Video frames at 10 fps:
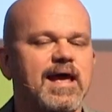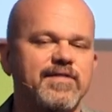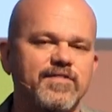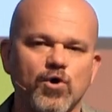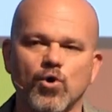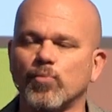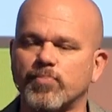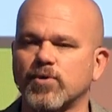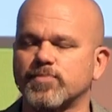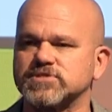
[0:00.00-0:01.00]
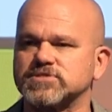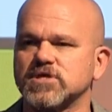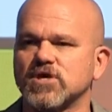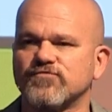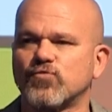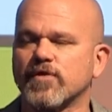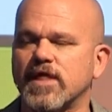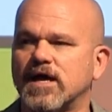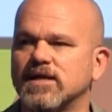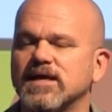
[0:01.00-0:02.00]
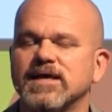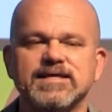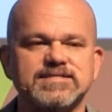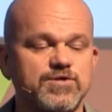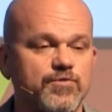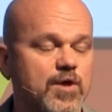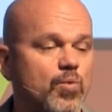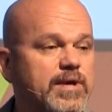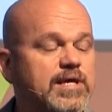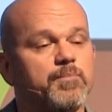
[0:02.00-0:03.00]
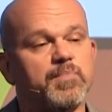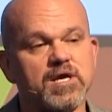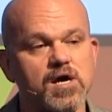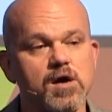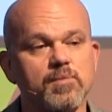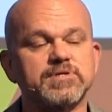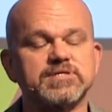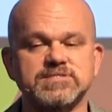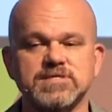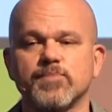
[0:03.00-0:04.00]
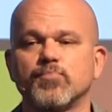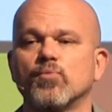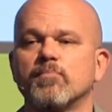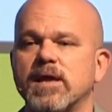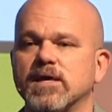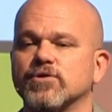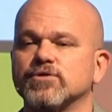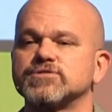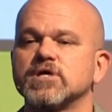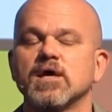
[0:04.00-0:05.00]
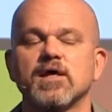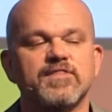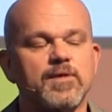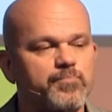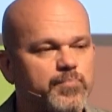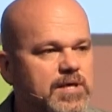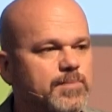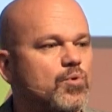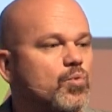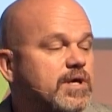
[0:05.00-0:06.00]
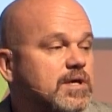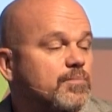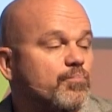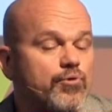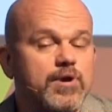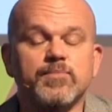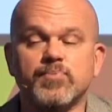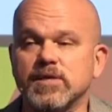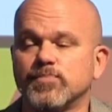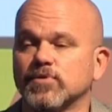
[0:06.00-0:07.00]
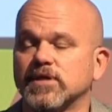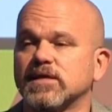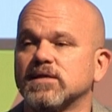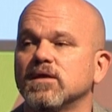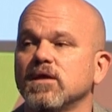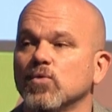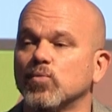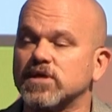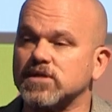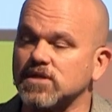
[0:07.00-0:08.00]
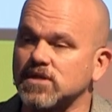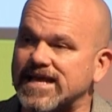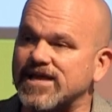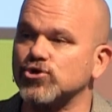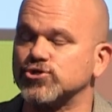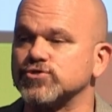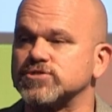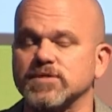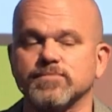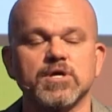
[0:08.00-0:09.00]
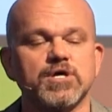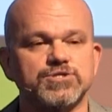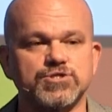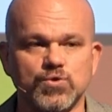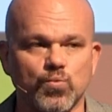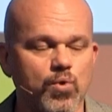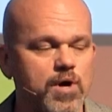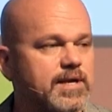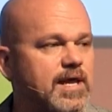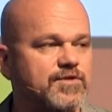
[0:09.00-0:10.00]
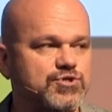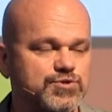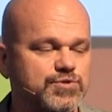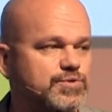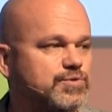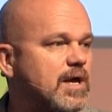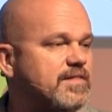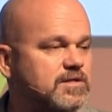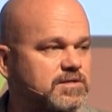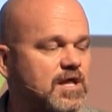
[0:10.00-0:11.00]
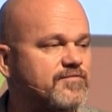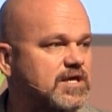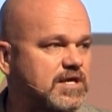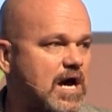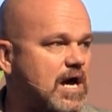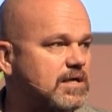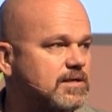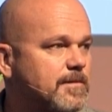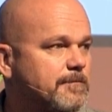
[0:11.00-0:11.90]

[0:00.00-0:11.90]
And the whole purpose for that is so that we can become disciple makers, that we can bring people in, we can introduce them to the one and the true and the loving God